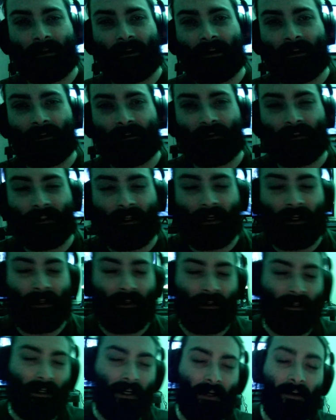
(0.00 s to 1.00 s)
And I'll see
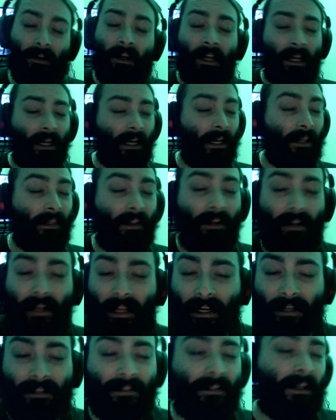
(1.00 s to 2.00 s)
all of y'all in the
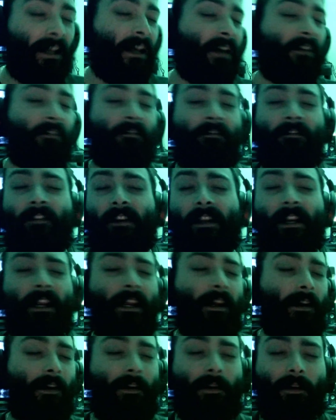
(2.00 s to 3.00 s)
next
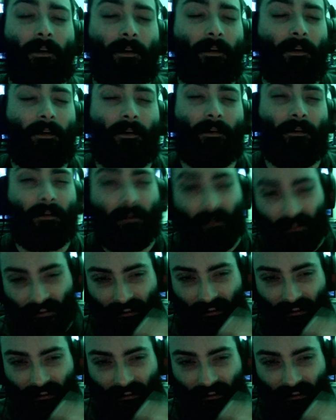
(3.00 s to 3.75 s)
video.